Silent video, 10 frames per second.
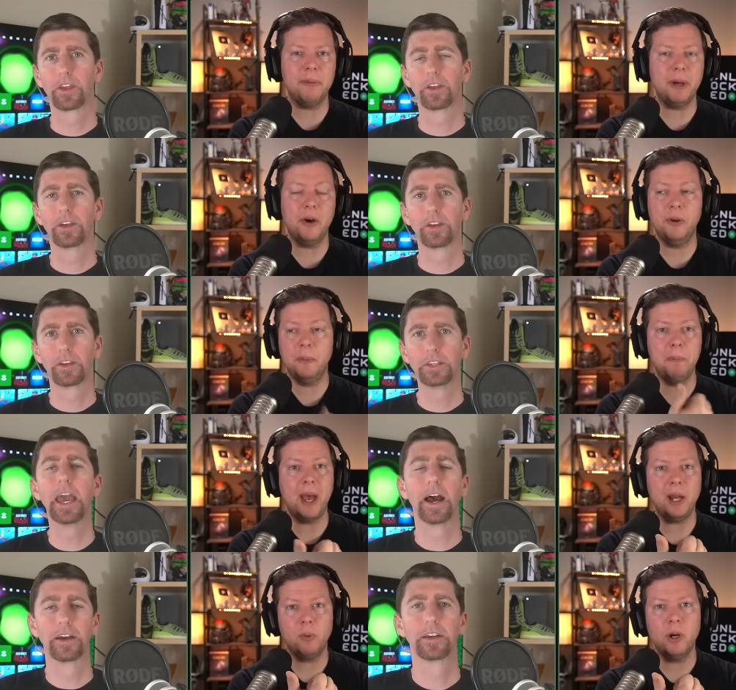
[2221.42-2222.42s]
Speaker 1: came out,
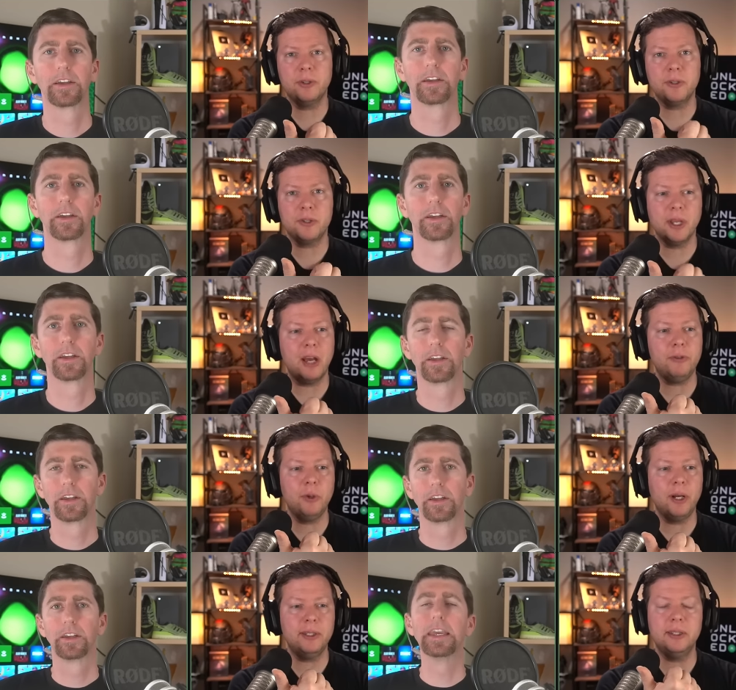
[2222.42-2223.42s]
Mac yeah. Walters left,
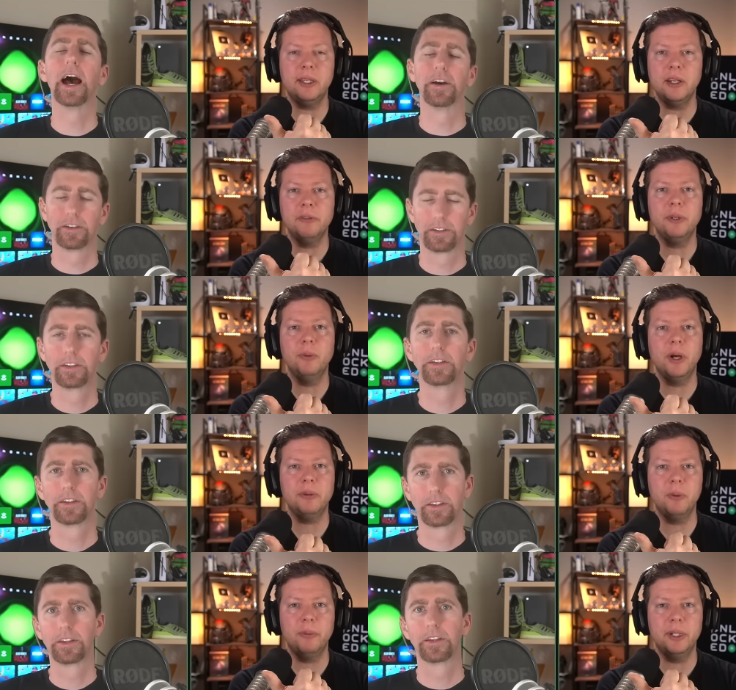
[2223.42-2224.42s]
who I did the yeah. interview
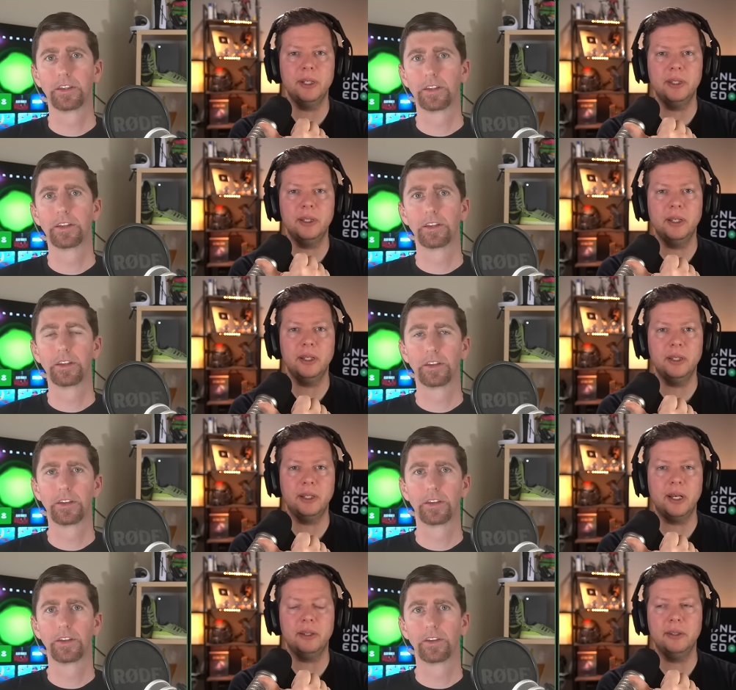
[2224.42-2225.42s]
with when we did the,
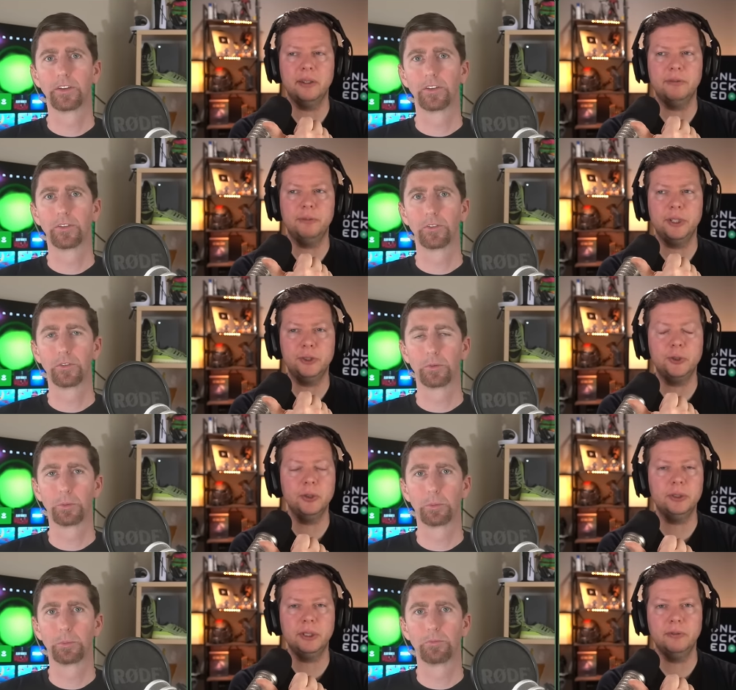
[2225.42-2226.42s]
the, the
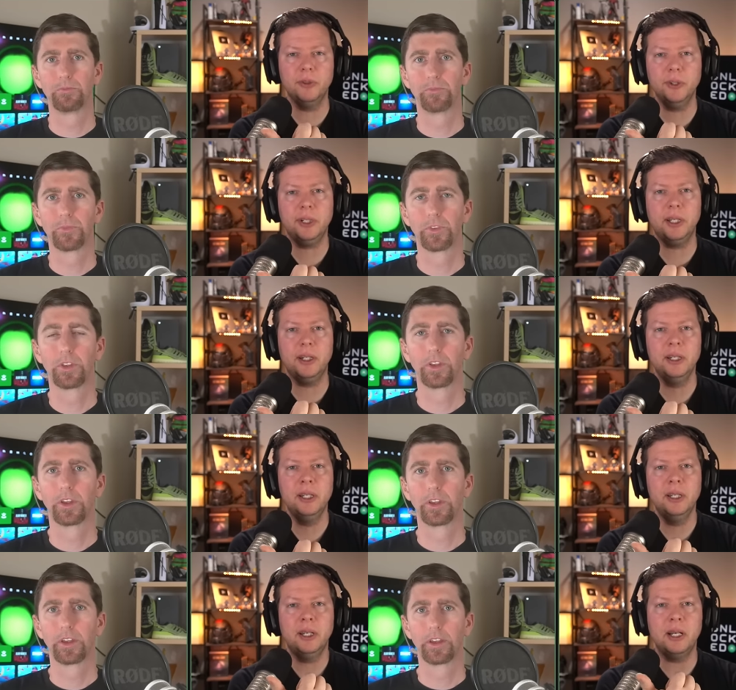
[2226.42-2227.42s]
exclusive look at
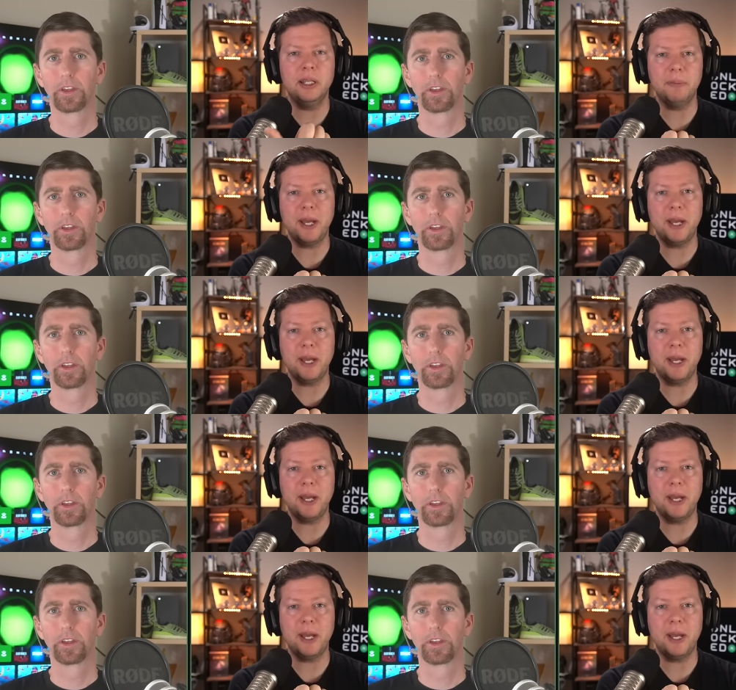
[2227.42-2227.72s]
uh, the